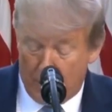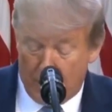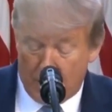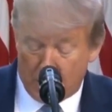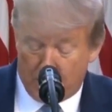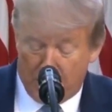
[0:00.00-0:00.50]

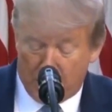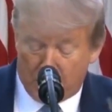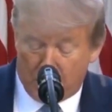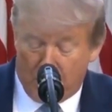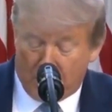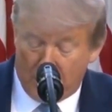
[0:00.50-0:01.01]
and he's been
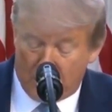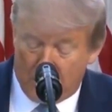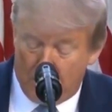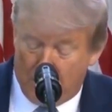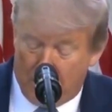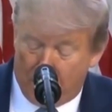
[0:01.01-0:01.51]
stuck in
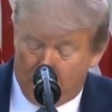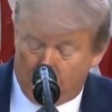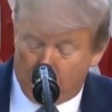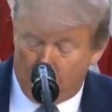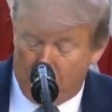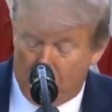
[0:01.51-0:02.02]
committee for
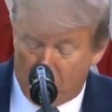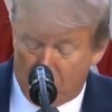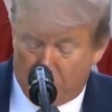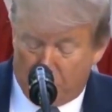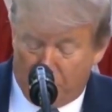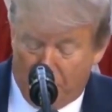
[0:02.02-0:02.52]
2
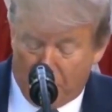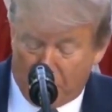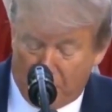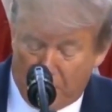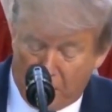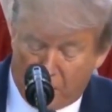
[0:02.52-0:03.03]
years,
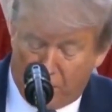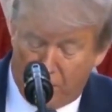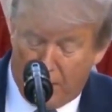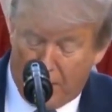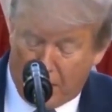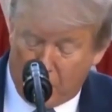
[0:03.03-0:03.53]
preventing us
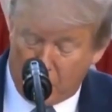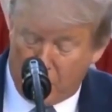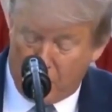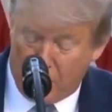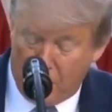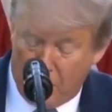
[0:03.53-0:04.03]
from
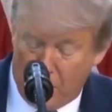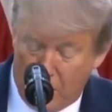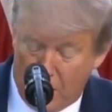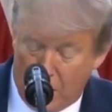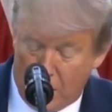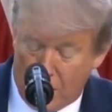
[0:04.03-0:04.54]
managing
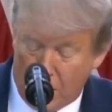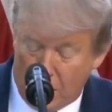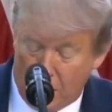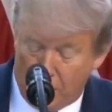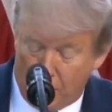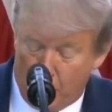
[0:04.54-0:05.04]

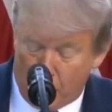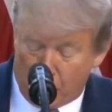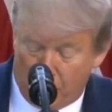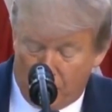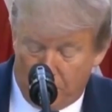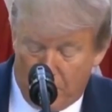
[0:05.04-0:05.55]
the
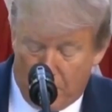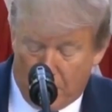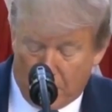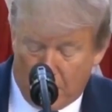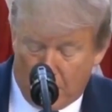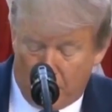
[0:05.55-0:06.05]
Voice of
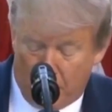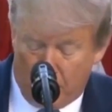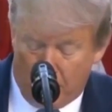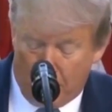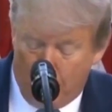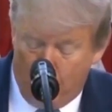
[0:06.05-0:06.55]
America.
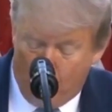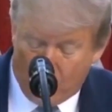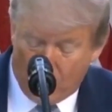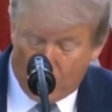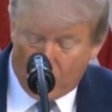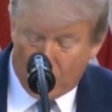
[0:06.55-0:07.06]
Very
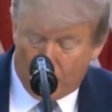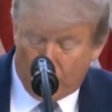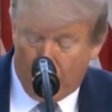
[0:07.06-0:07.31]
important.